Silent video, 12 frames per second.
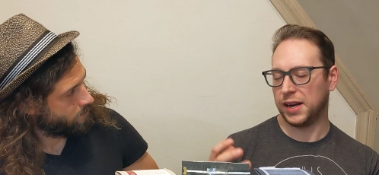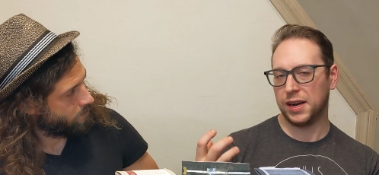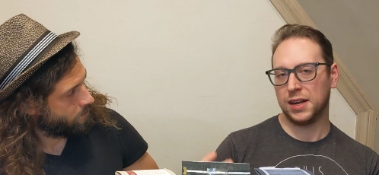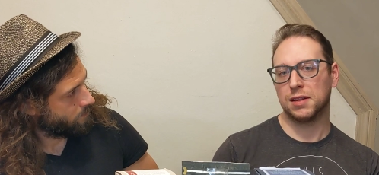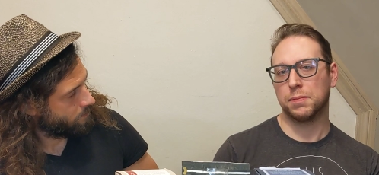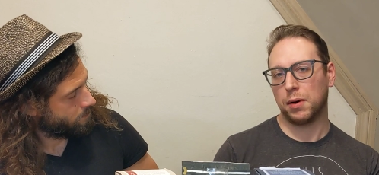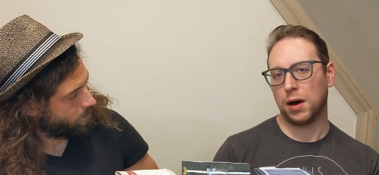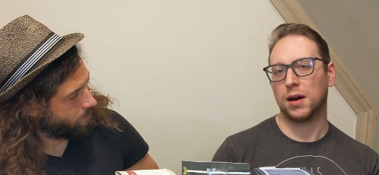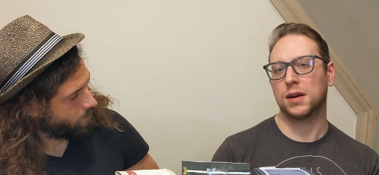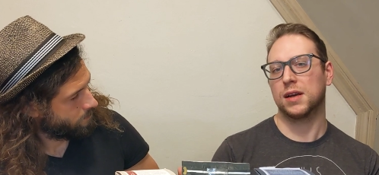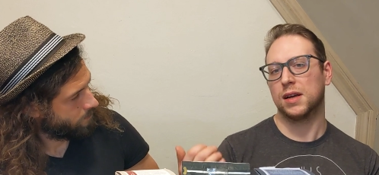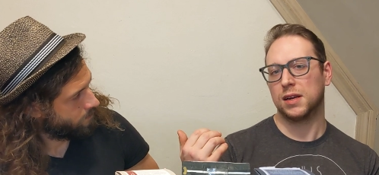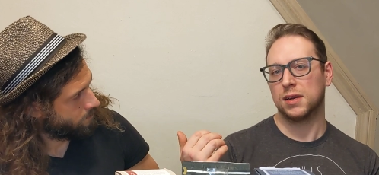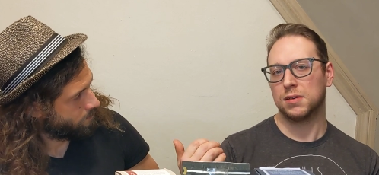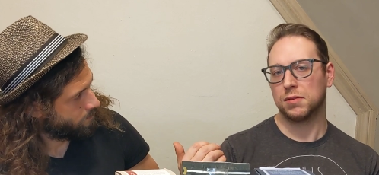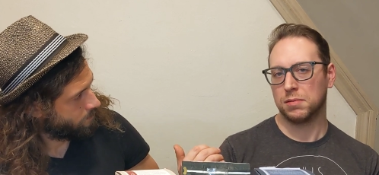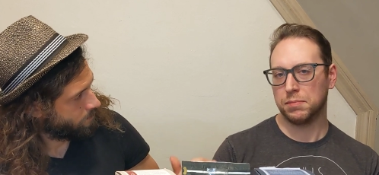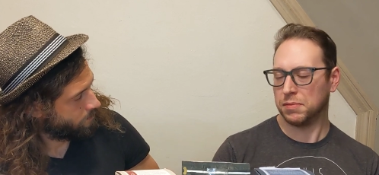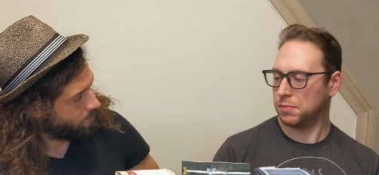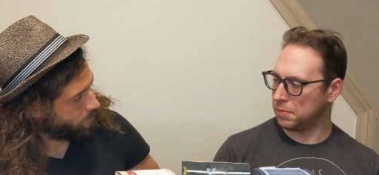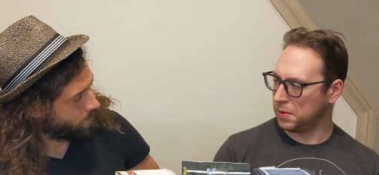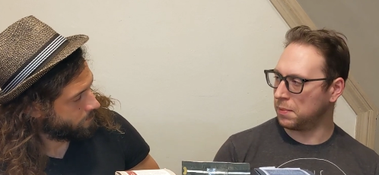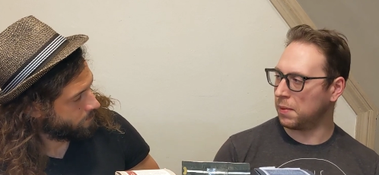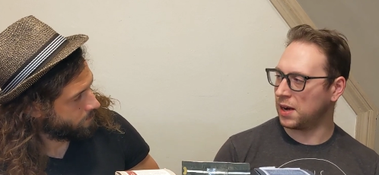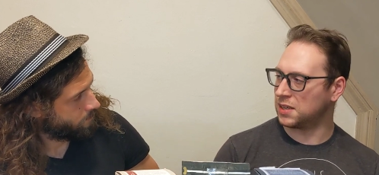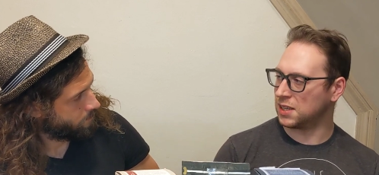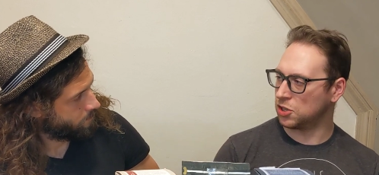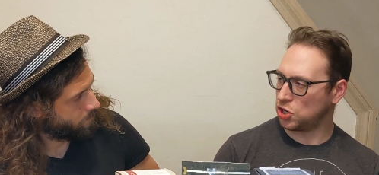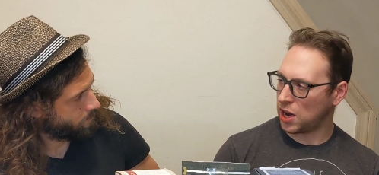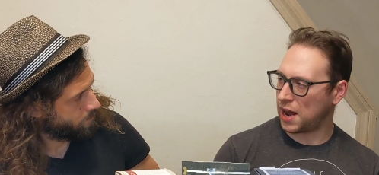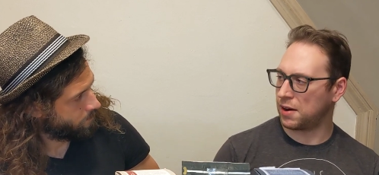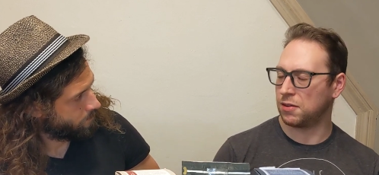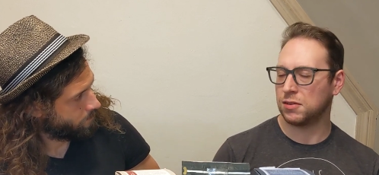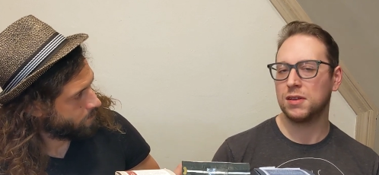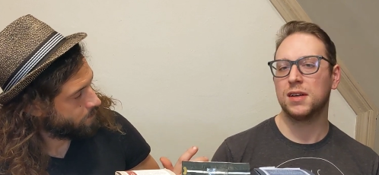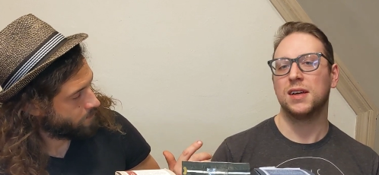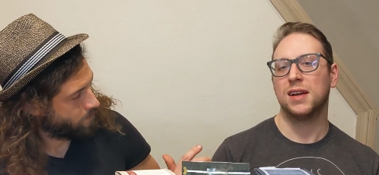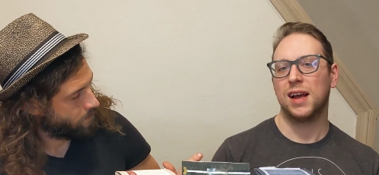Speaker 1: hitting the puck, m- minimizing channel